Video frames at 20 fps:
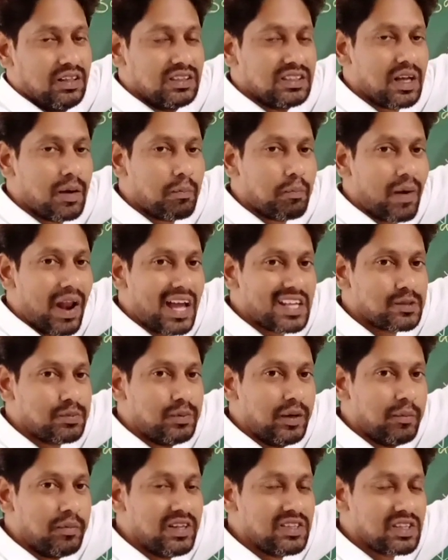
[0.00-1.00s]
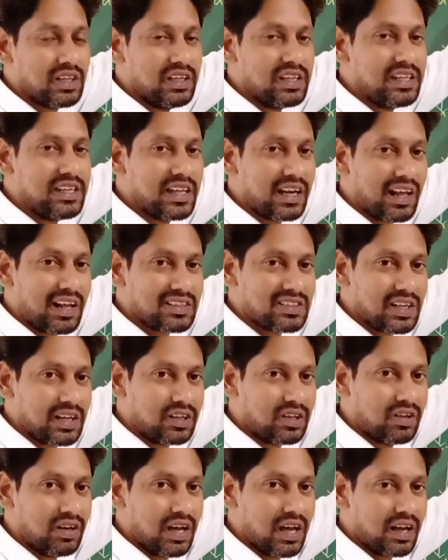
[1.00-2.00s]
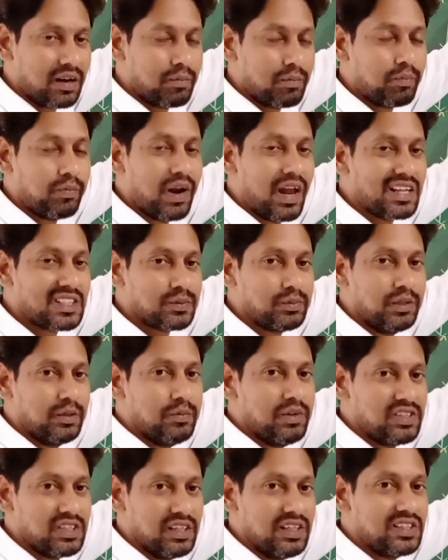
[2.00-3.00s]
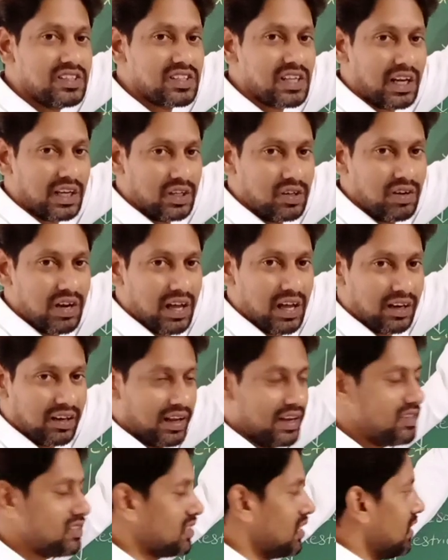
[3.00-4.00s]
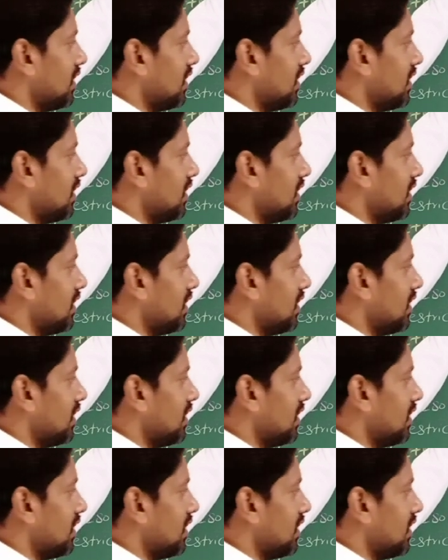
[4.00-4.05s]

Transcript: Sir, plasmid means linear or circular? Plasmid means it's circular, right?